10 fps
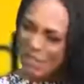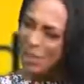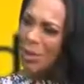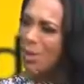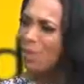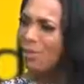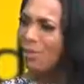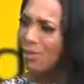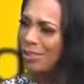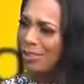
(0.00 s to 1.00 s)
though?
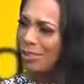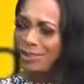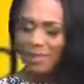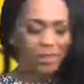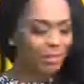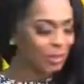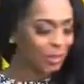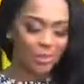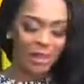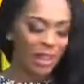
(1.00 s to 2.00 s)
Oh
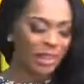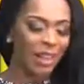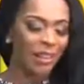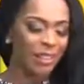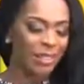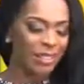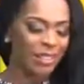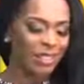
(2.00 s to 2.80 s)
no, that was